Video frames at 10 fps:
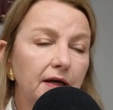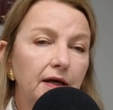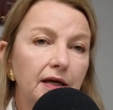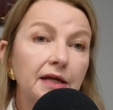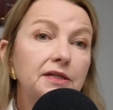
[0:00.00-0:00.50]

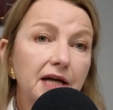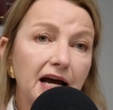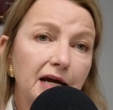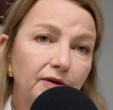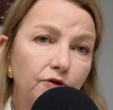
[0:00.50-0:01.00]
in
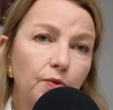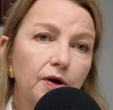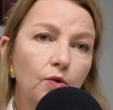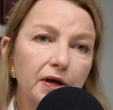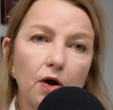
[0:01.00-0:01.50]
time, if you
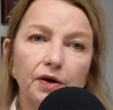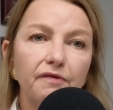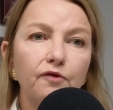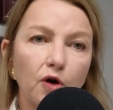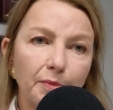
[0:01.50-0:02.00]
will. We call it a
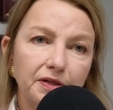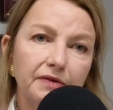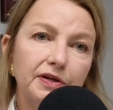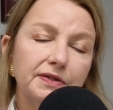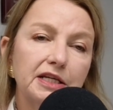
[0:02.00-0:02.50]

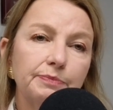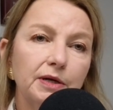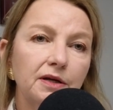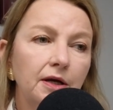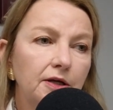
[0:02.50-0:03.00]
formative
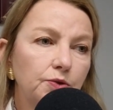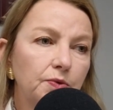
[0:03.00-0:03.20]
assessment. So